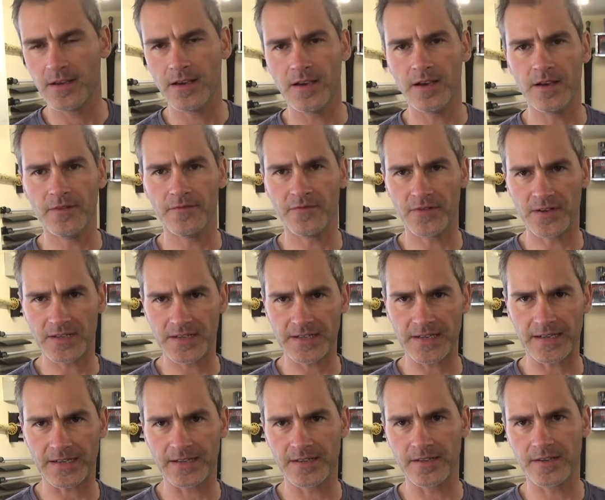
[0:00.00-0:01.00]
um, for a
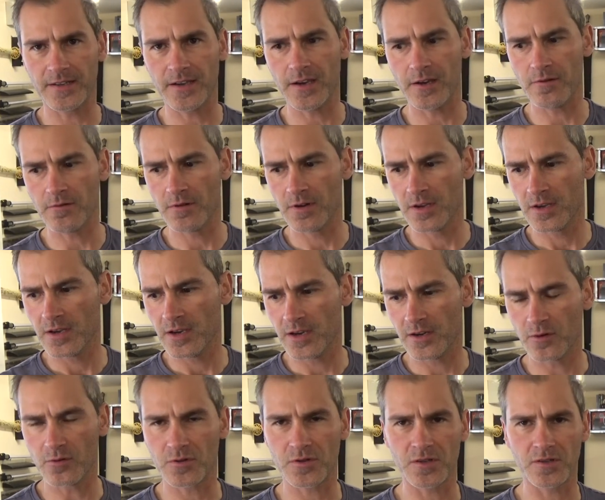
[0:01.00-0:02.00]
second coat
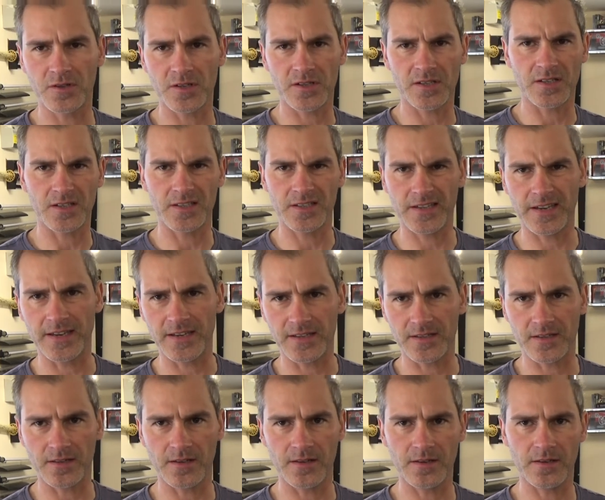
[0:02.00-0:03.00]
and also just it
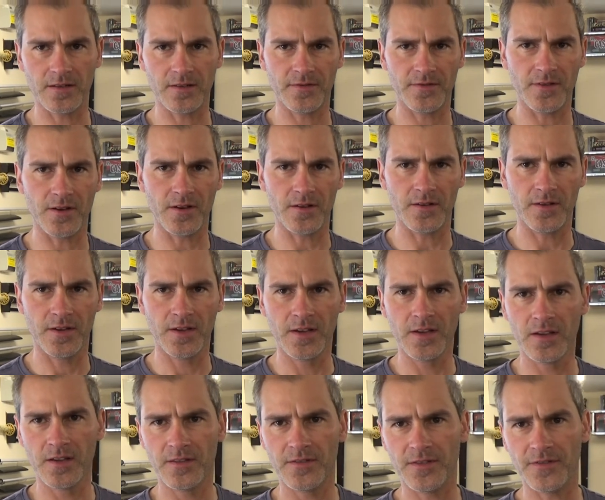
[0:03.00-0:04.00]
takes the, the,
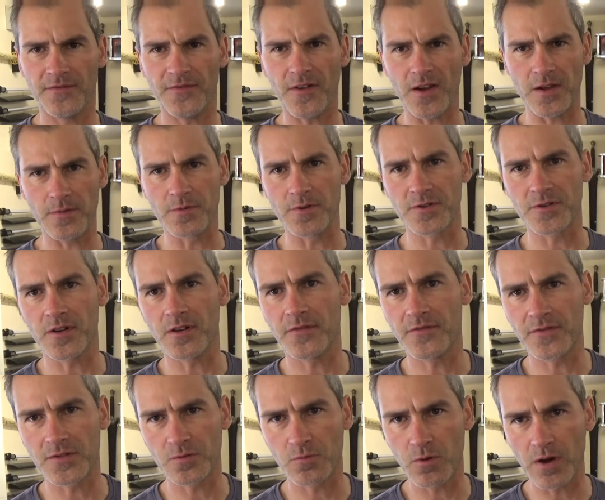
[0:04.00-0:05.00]
the fibres
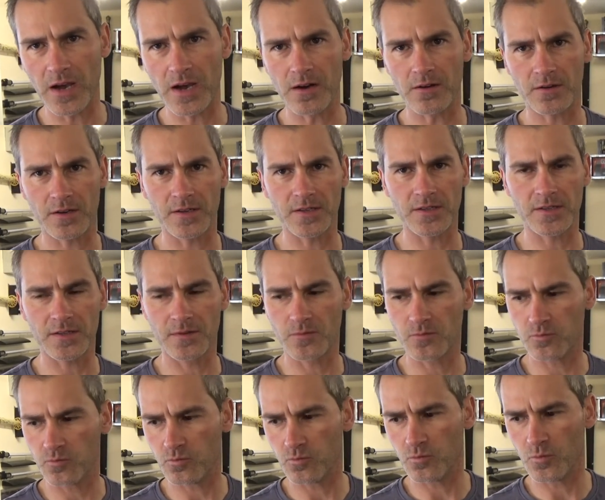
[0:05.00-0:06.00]
off as well
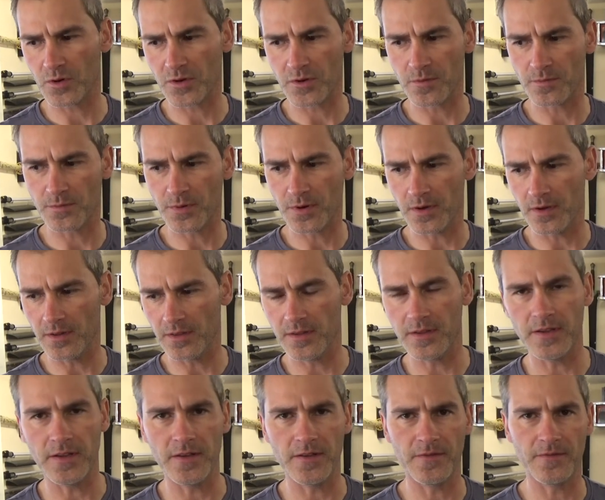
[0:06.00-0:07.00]
because when you put
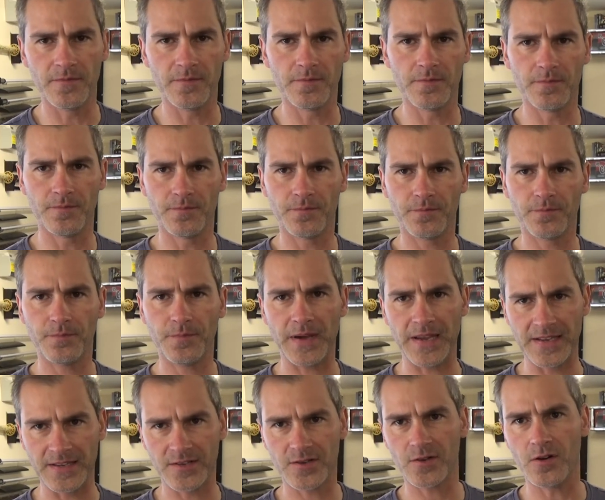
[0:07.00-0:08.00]
the
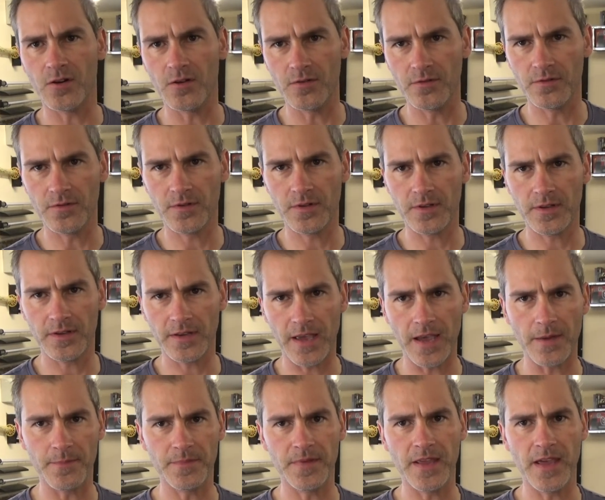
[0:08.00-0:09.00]
paint on
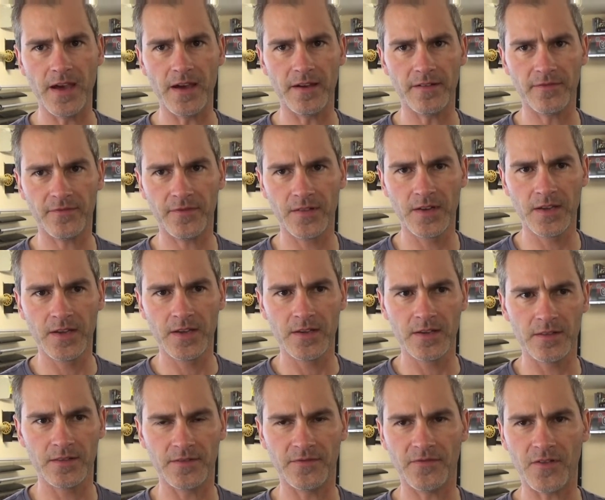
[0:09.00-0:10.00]
MDF
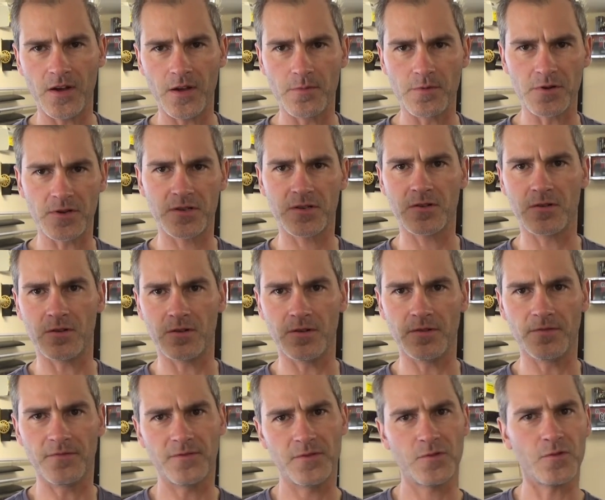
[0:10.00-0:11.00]
the fibres sort
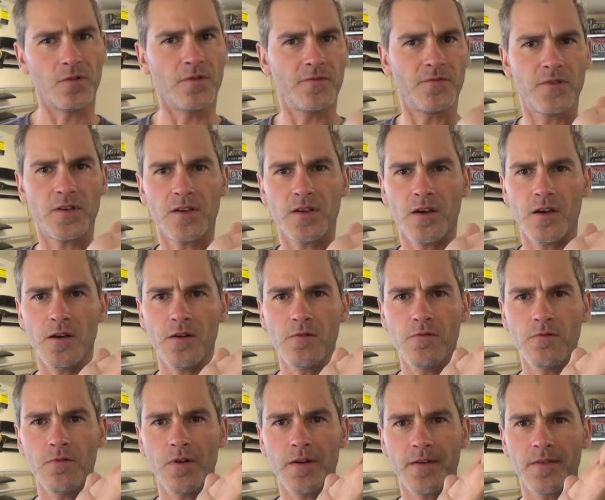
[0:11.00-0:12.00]
of, sort of go
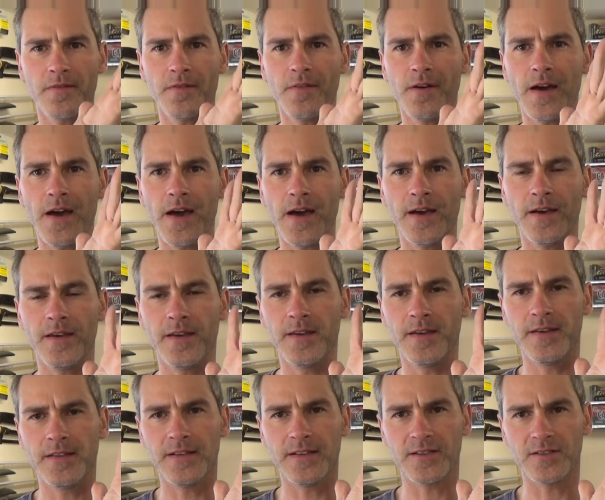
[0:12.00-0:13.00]
like that,
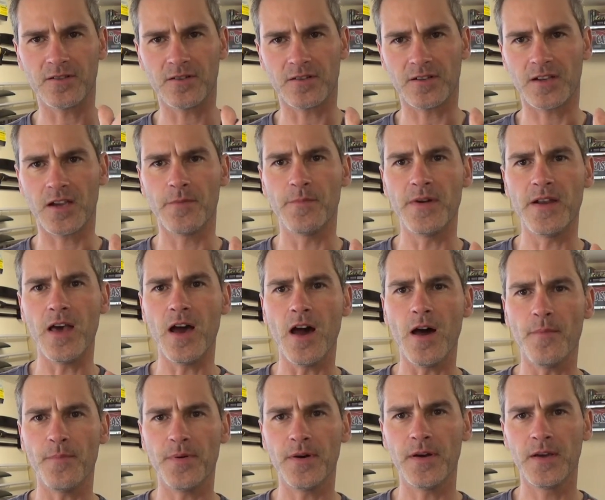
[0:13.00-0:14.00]
they start coming
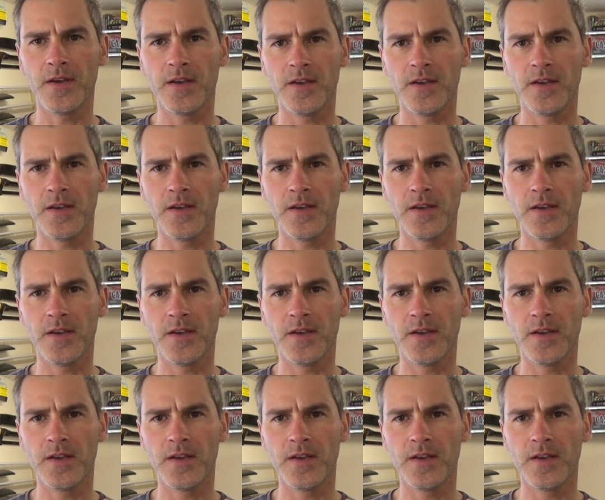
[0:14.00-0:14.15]
up